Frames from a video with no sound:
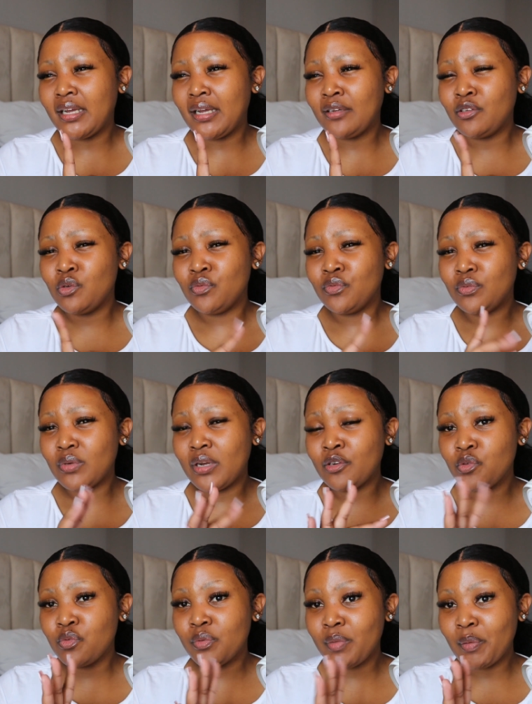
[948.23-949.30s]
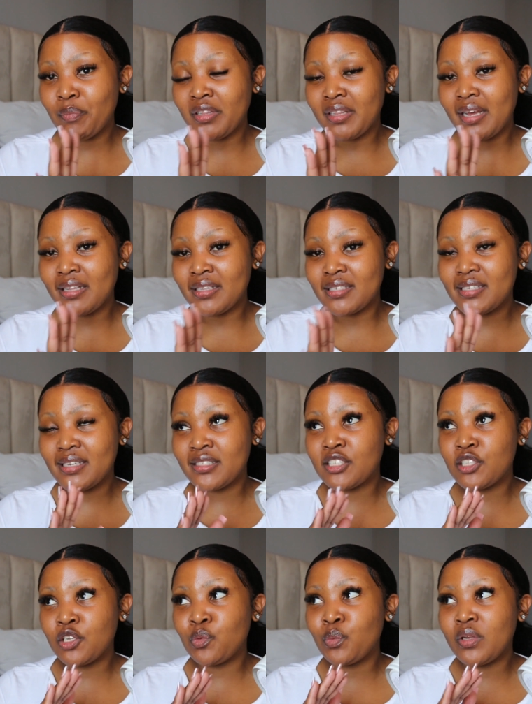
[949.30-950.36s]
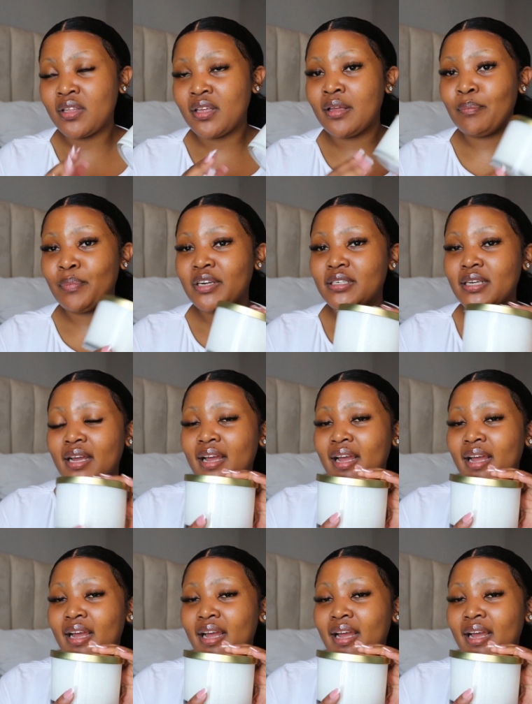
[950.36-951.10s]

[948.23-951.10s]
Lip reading: I don't remember the other scents that were there, but